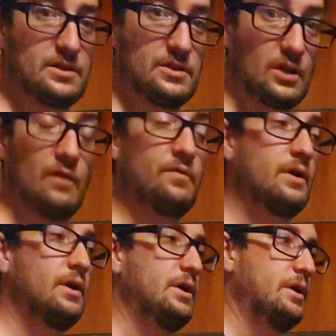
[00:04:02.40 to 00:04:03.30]
and stuff,
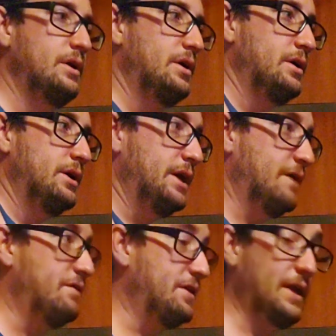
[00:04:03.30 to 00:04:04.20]
and
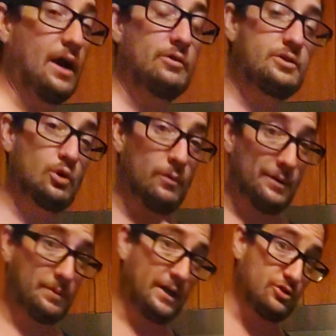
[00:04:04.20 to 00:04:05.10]
everything else, and all my
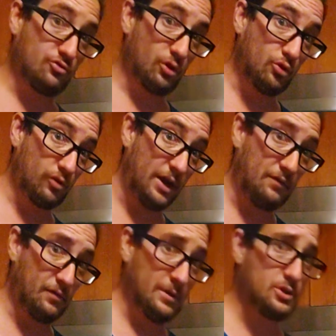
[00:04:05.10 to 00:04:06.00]
plants grow great
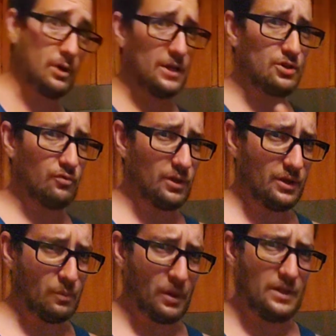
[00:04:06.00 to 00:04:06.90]
from it. So I guess it really
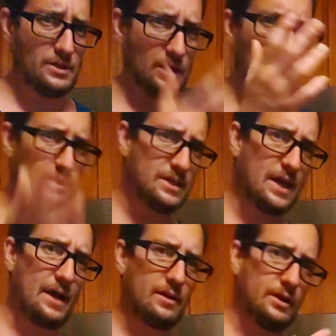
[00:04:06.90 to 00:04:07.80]
depends on
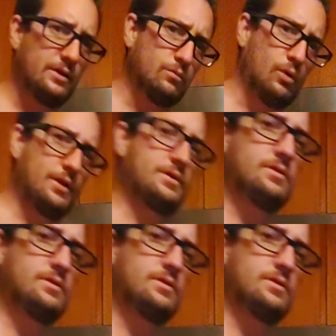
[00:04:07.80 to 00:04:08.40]
exactly what